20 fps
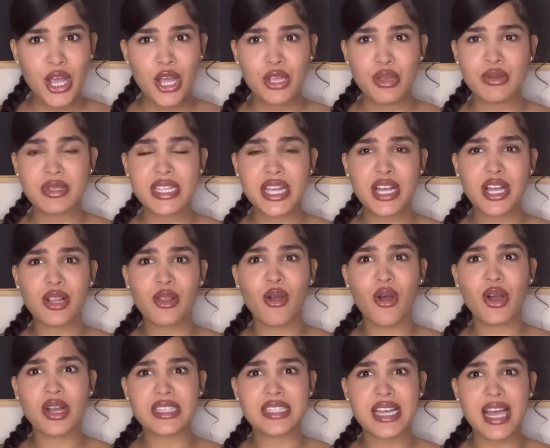You take a
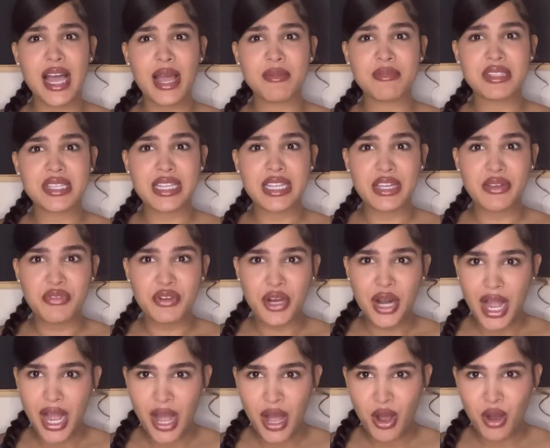long time to leave your
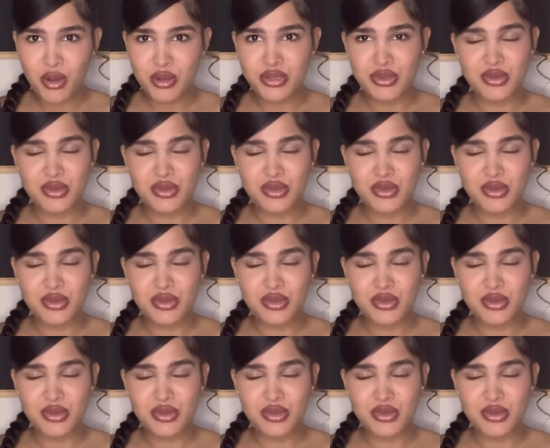house.